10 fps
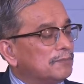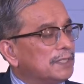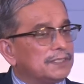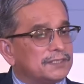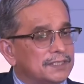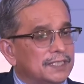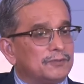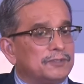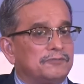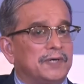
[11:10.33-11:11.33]
But still
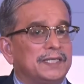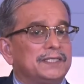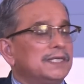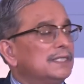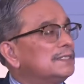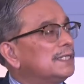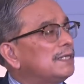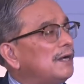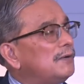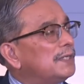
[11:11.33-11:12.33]
we find that
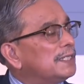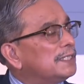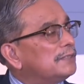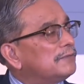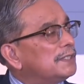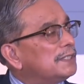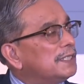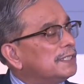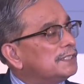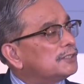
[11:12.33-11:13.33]
our endeavor
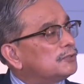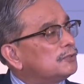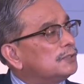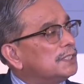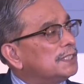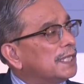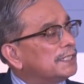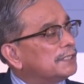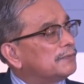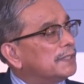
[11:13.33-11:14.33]
is too
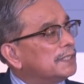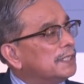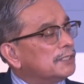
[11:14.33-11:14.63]
inadequate.